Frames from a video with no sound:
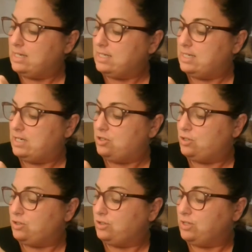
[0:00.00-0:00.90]

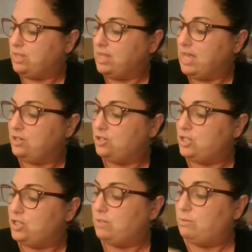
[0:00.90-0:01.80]
teachers that
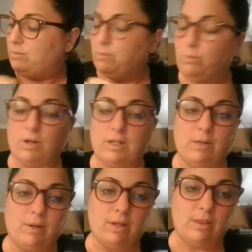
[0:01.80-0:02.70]
she will be working
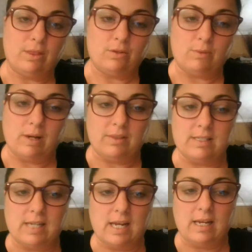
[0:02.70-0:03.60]
with throughout the
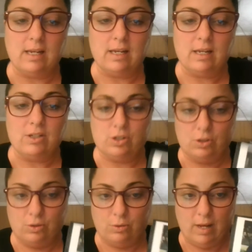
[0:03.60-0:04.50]
day
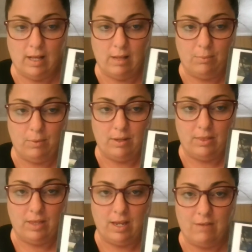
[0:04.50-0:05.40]
to help with
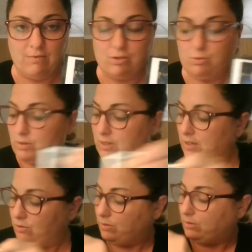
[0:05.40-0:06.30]
a visual
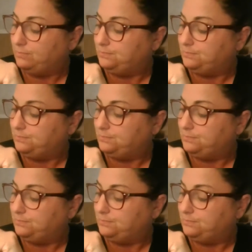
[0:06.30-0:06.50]
schedule.